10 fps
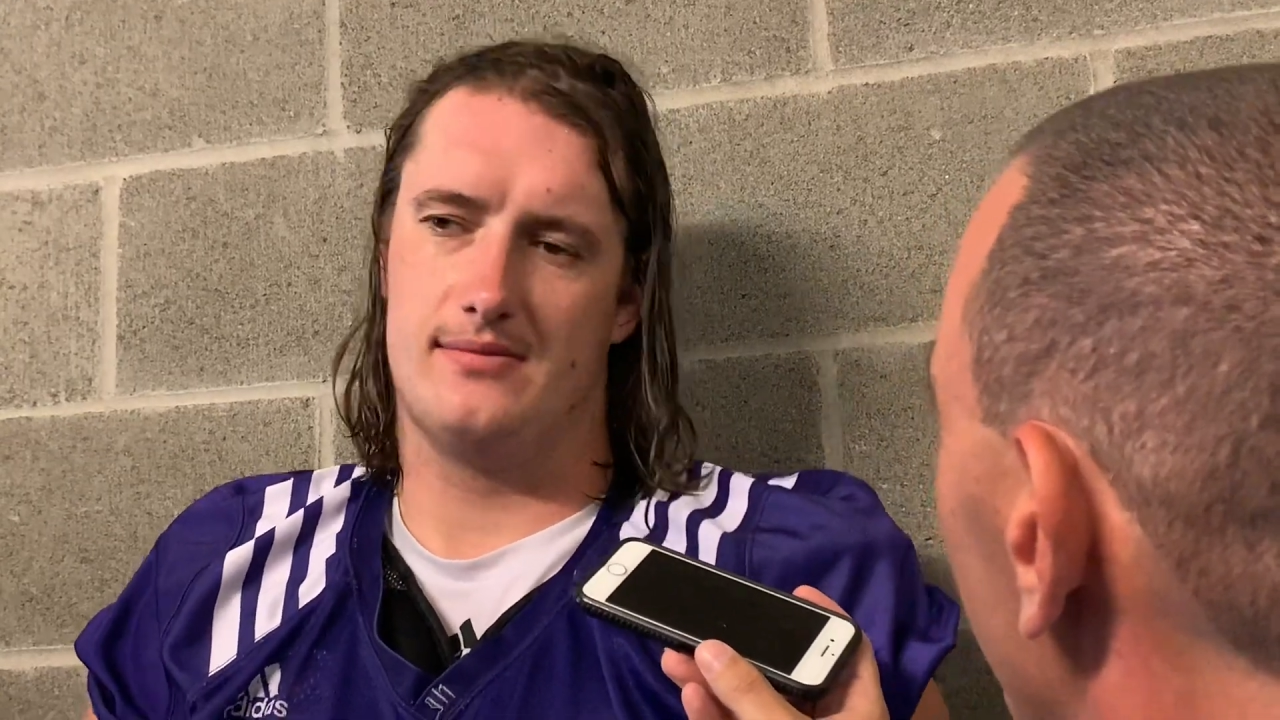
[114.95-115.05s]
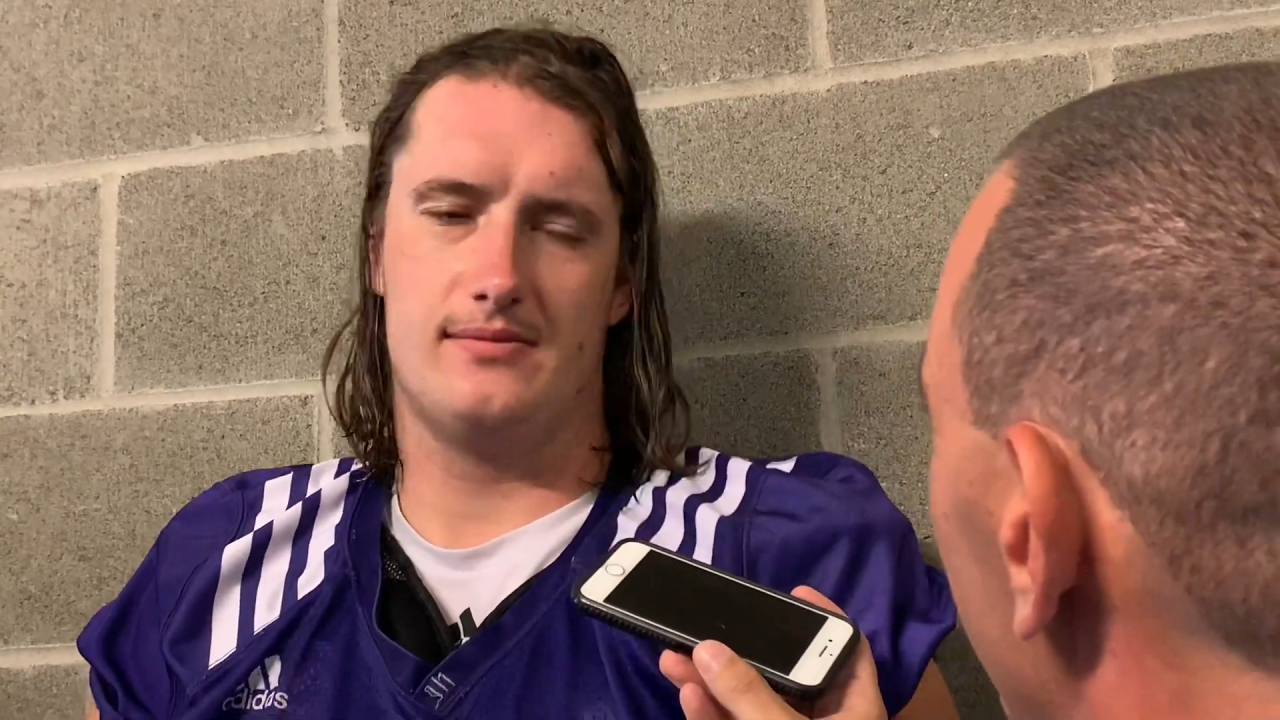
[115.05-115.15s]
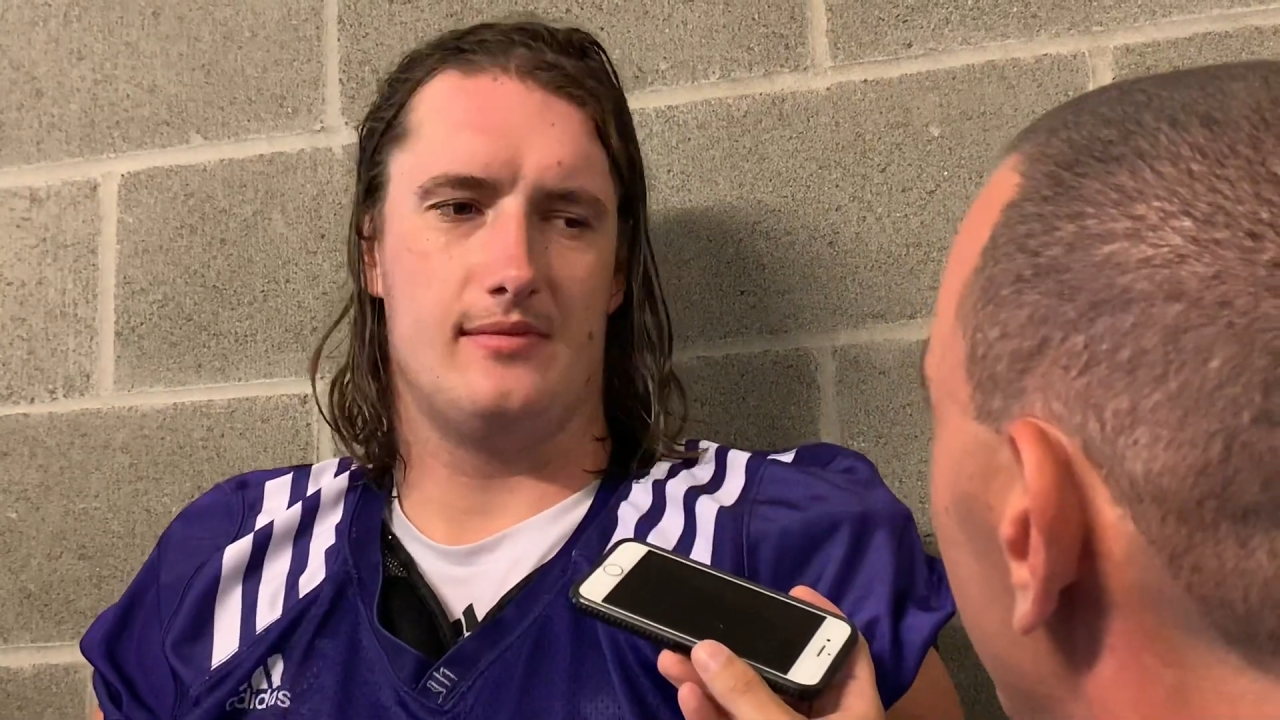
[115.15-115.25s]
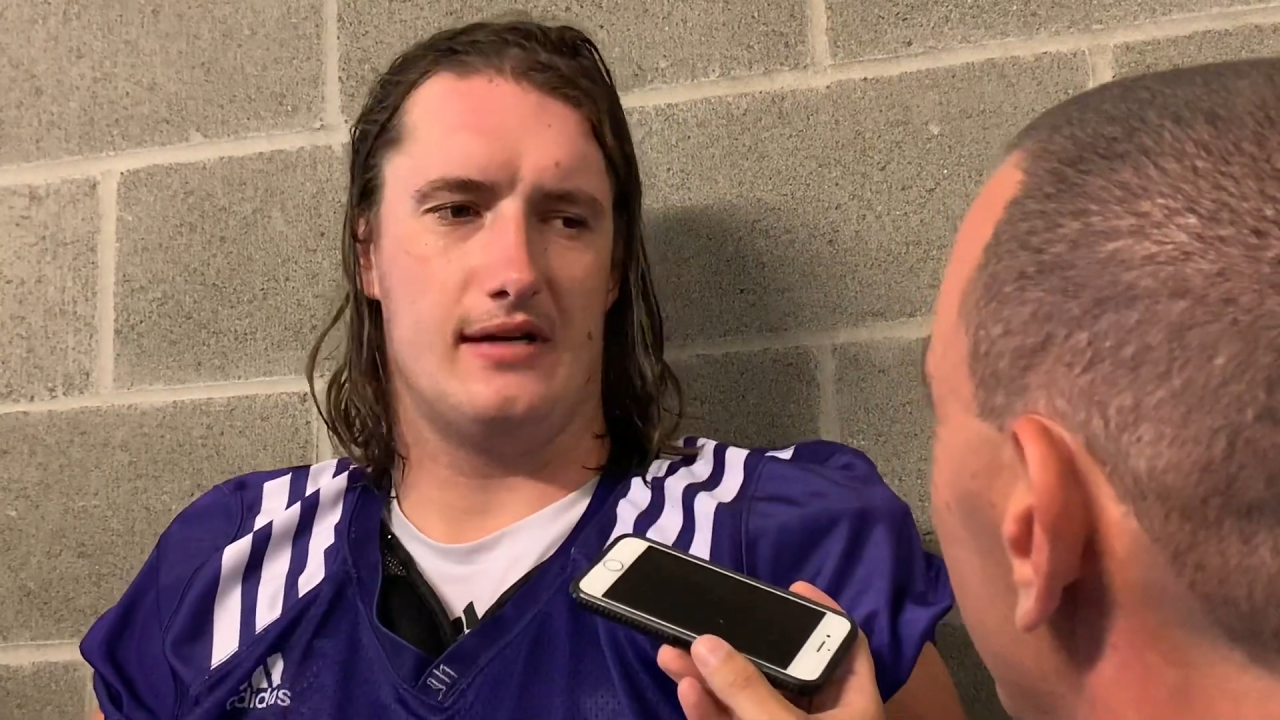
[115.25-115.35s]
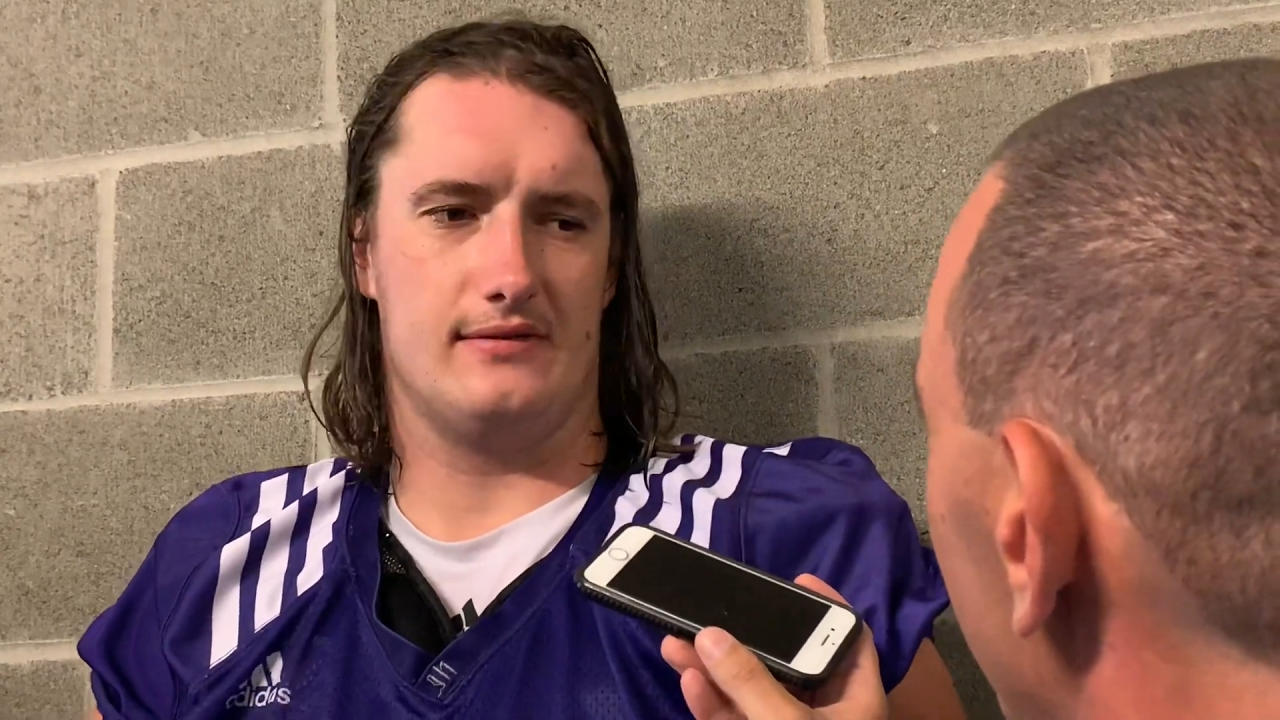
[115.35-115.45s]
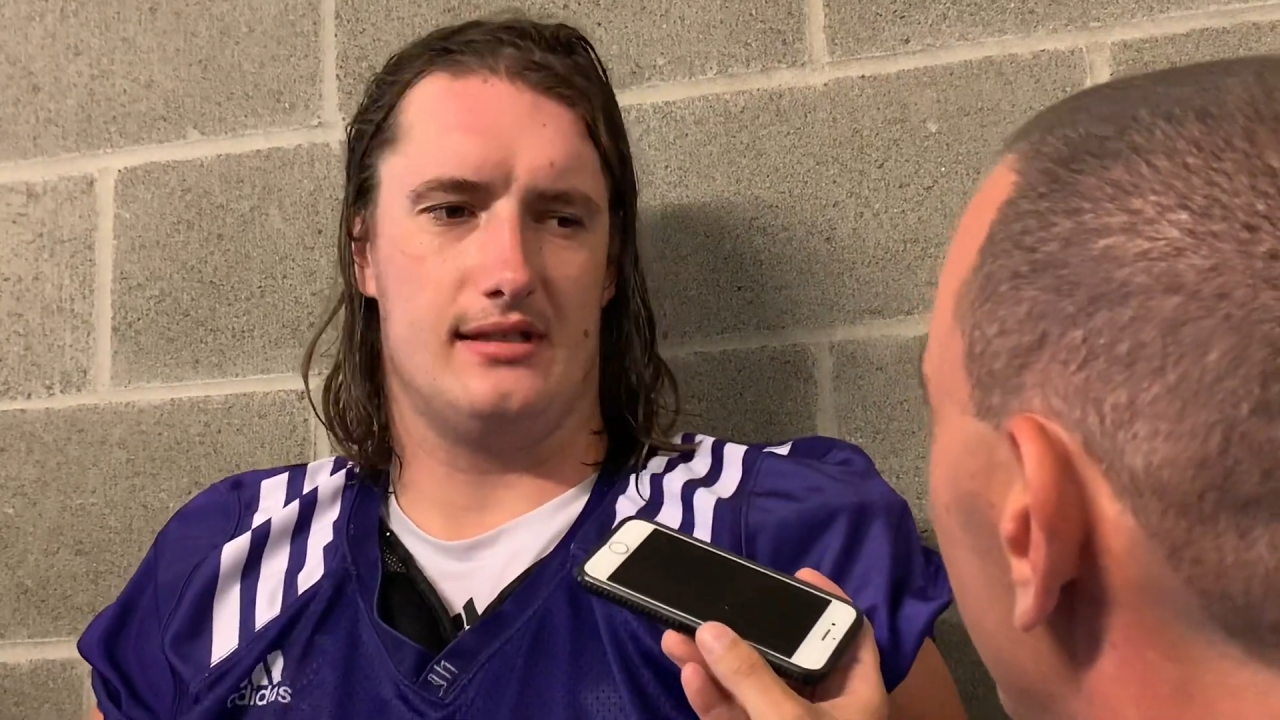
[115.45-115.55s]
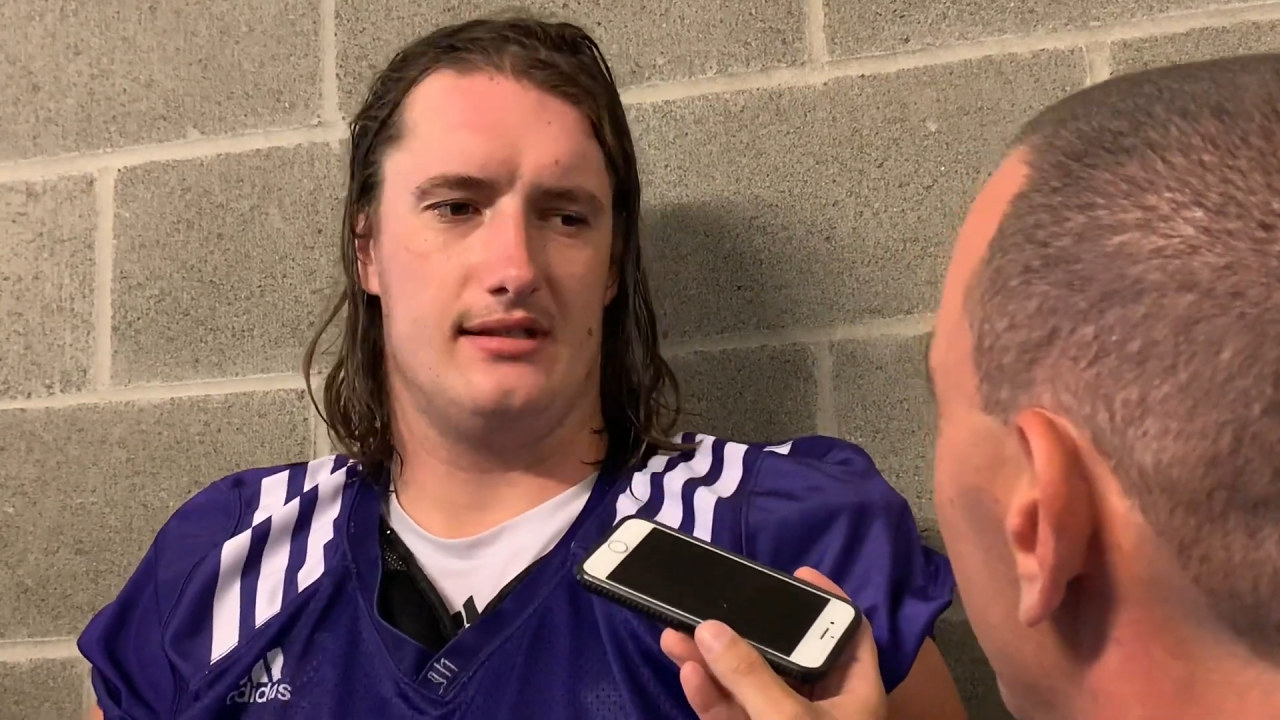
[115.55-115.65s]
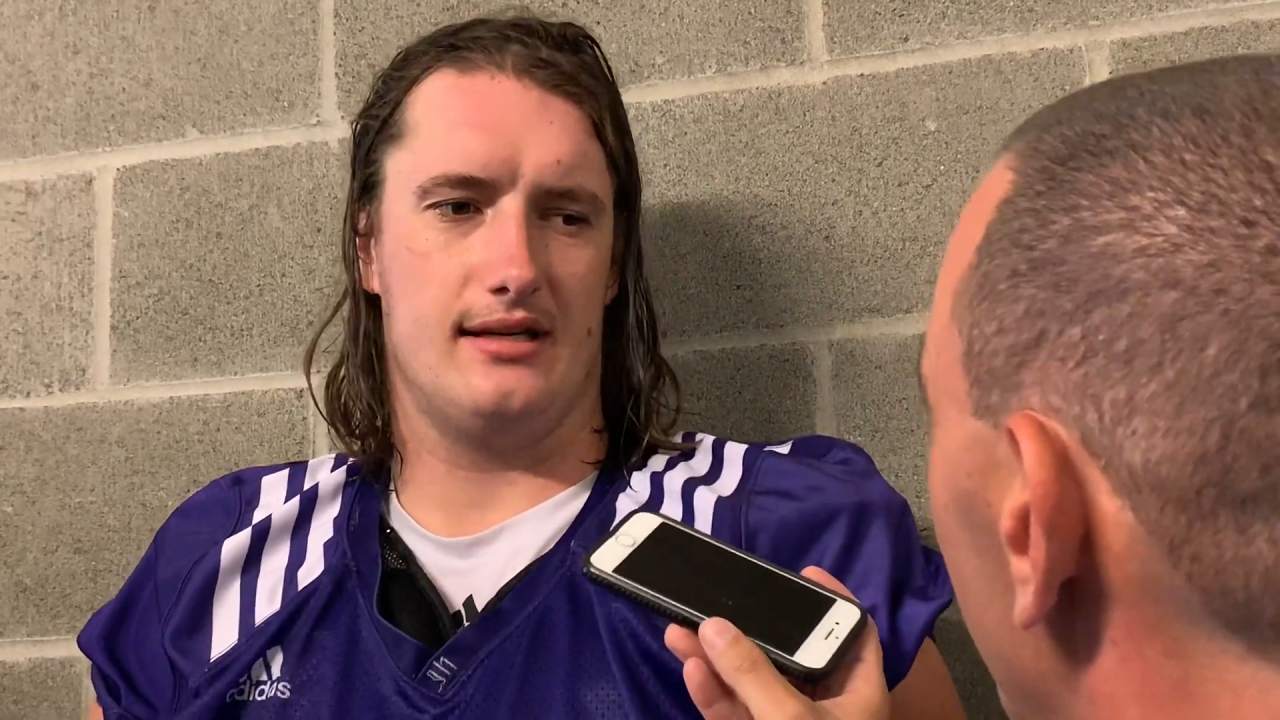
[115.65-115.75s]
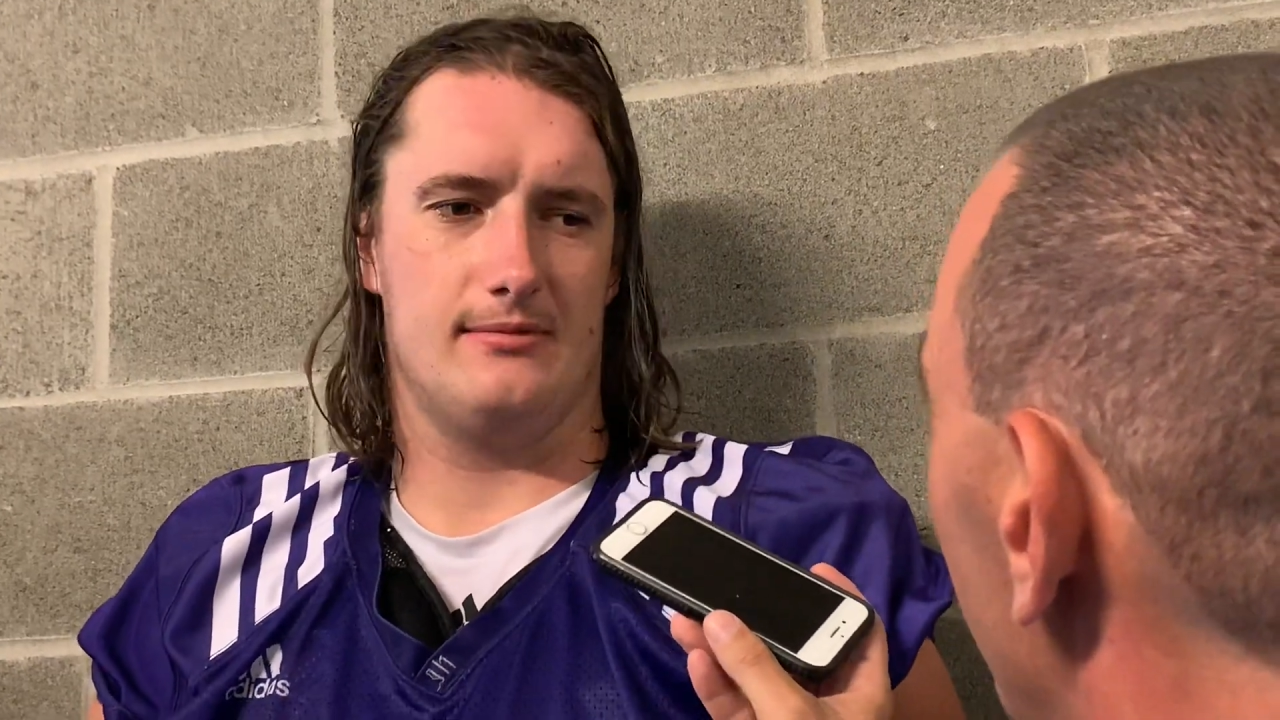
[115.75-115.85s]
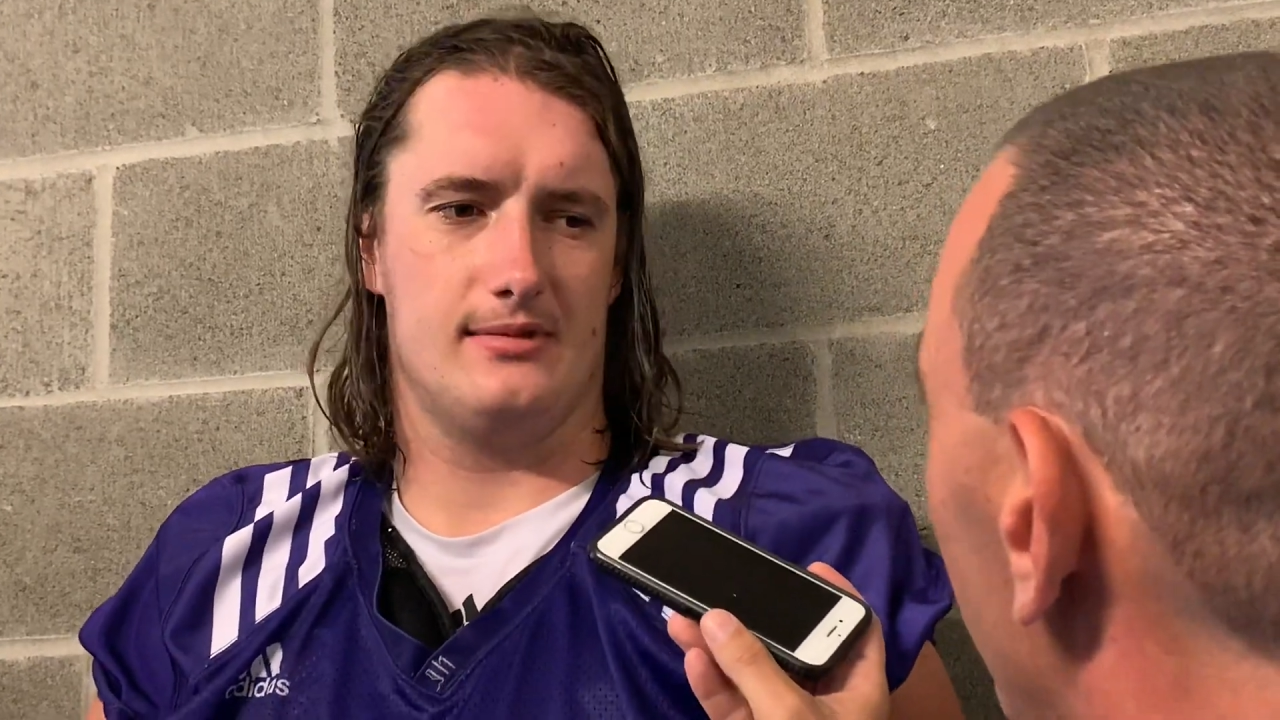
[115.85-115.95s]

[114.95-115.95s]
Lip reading: I'm having a good time.